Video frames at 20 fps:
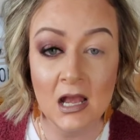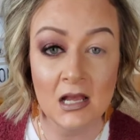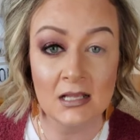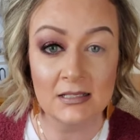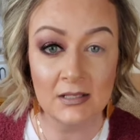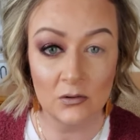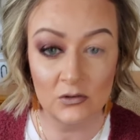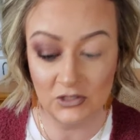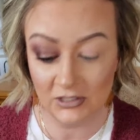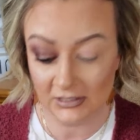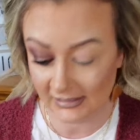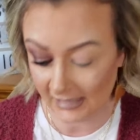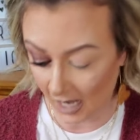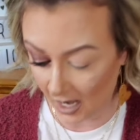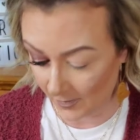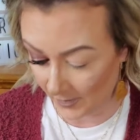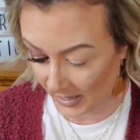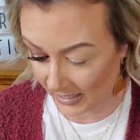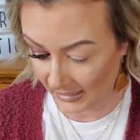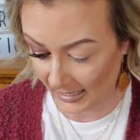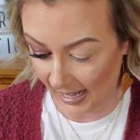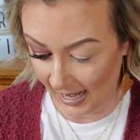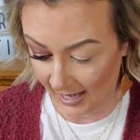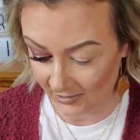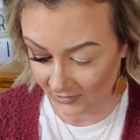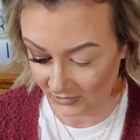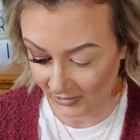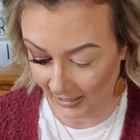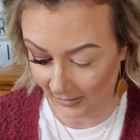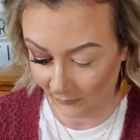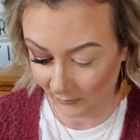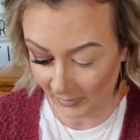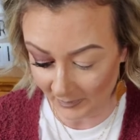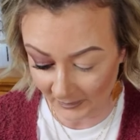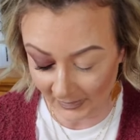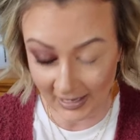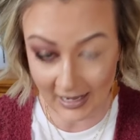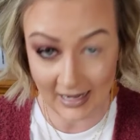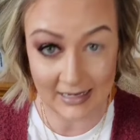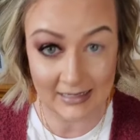So just comment hashtag
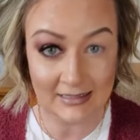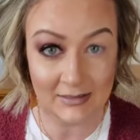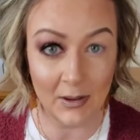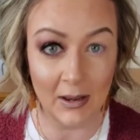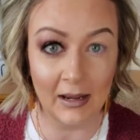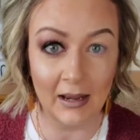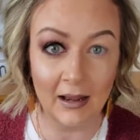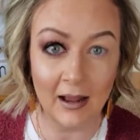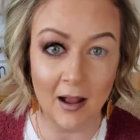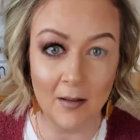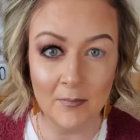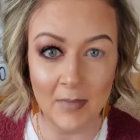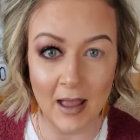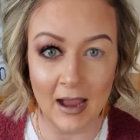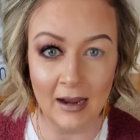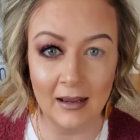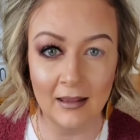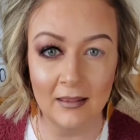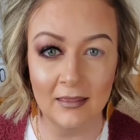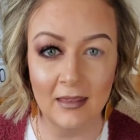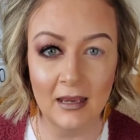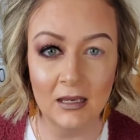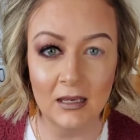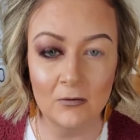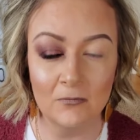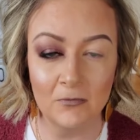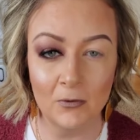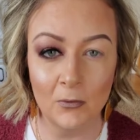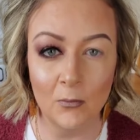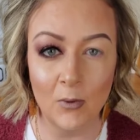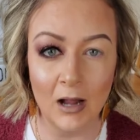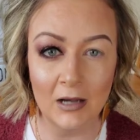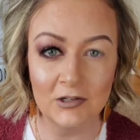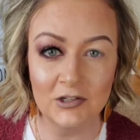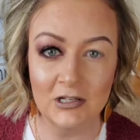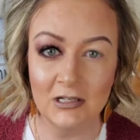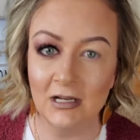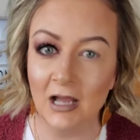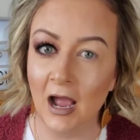replay so I can come back and thank you for watching.